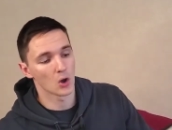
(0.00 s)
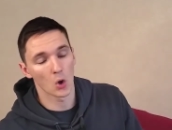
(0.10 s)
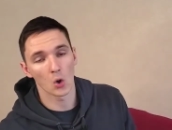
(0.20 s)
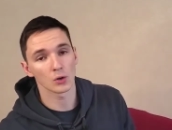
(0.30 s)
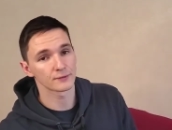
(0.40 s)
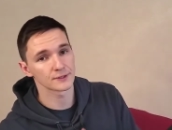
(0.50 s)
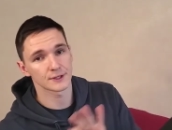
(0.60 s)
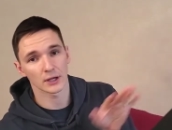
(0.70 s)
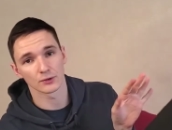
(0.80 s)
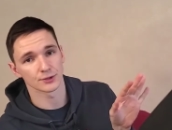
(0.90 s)
All of the
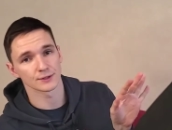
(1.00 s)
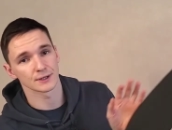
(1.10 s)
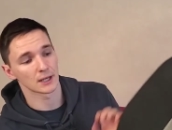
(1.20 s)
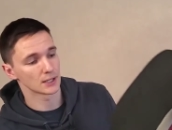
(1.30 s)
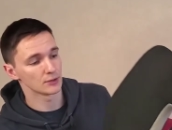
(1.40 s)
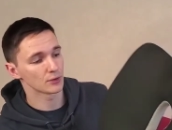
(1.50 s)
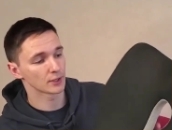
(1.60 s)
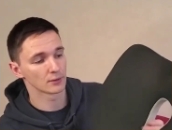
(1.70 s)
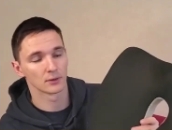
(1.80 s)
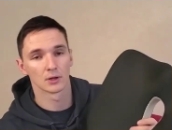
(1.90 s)
seat cushions, again, you
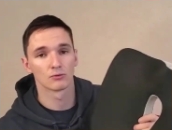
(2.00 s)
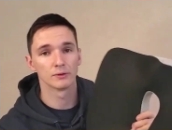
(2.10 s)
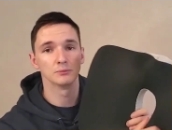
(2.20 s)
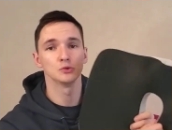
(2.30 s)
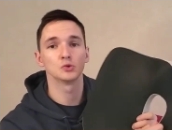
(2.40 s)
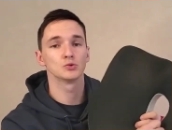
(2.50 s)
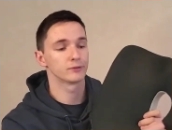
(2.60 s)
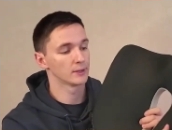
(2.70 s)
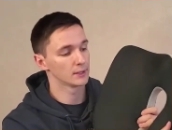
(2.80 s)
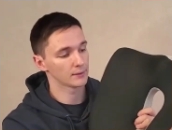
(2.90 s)
can
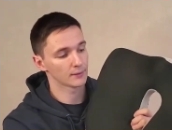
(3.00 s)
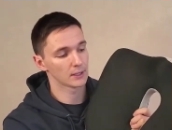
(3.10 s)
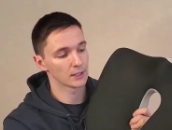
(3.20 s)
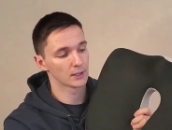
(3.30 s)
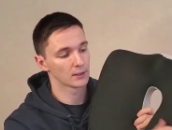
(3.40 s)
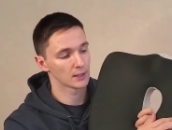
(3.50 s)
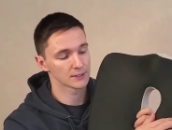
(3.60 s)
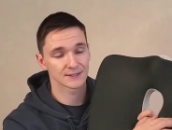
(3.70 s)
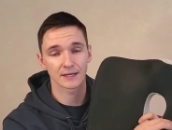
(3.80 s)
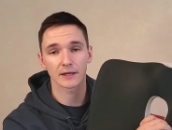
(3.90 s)
remove the uh,
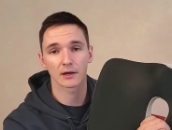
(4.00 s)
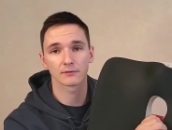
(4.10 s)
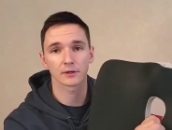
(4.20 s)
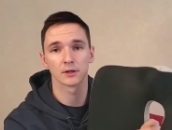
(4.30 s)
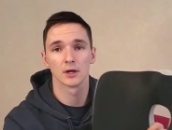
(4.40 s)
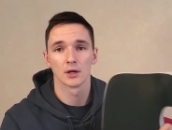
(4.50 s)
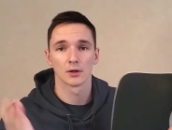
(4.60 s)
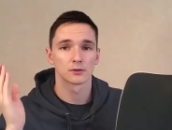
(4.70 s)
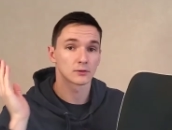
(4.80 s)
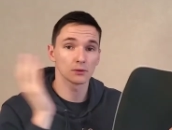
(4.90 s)
seat cover,
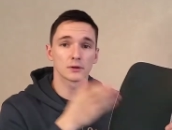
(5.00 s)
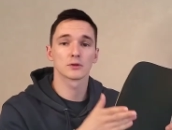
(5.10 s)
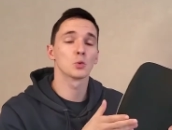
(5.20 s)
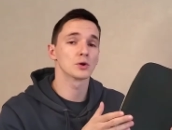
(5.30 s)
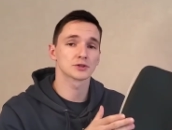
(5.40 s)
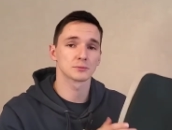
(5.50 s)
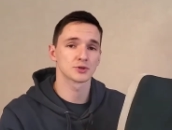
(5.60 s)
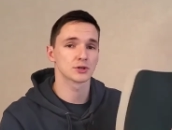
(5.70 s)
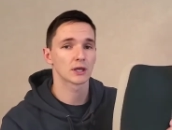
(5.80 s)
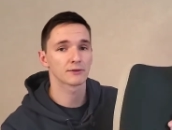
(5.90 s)
throw it in the washing
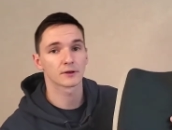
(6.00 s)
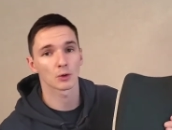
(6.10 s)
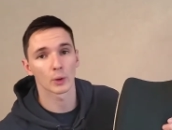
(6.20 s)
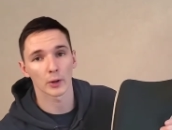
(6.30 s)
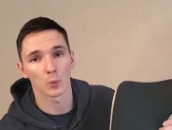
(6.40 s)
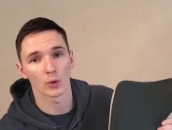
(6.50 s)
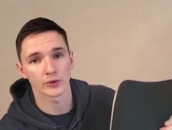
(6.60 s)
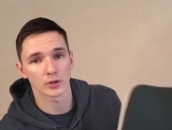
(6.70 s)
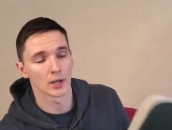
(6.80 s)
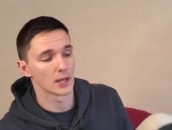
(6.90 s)
machine, give it a quick
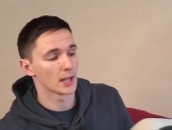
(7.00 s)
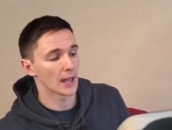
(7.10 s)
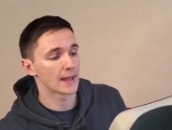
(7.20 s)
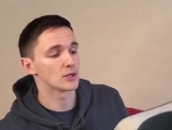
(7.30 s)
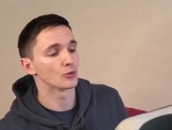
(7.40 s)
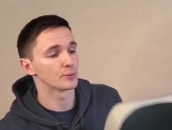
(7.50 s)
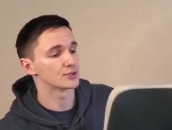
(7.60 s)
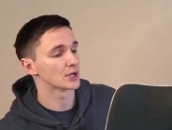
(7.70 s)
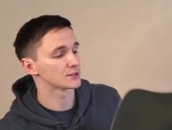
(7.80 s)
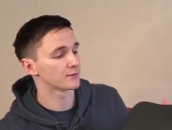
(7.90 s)
wash, and you'll be
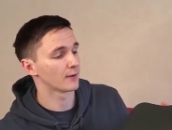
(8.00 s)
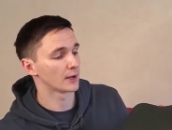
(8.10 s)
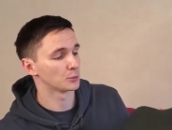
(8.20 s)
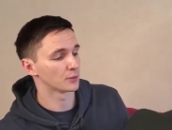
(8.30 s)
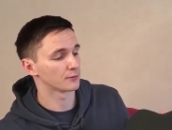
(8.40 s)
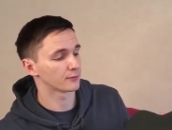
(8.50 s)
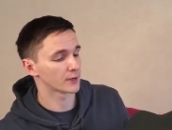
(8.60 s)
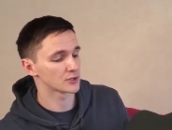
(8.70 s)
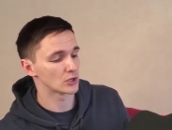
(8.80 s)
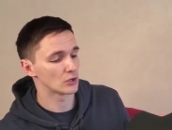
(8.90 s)
just fine with a
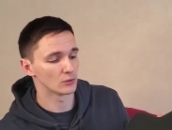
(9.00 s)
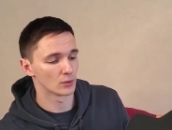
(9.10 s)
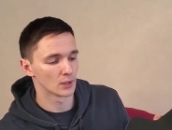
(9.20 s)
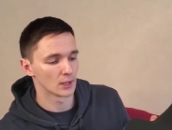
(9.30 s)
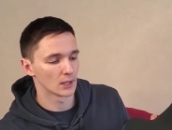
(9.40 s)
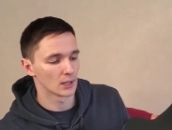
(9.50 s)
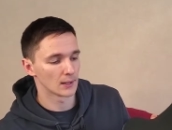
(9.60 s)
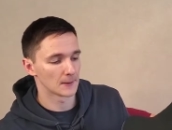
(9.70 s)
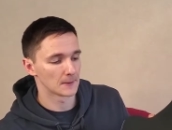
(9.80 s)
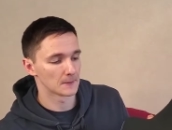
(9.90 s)
fresh new,
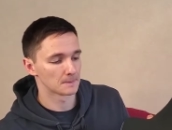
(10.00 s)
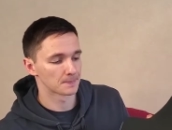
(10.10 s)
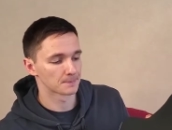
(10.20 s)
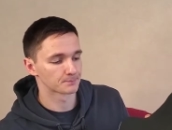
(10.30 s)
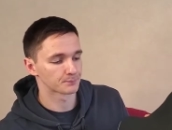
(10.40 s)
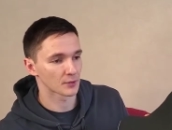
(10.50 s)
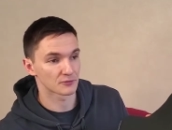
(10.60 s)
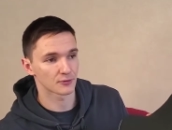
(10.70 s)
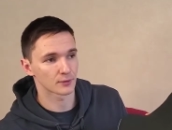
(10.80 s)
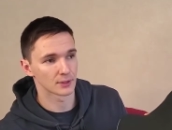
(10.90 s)
um,
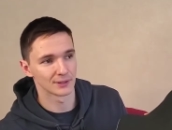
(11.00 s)
fr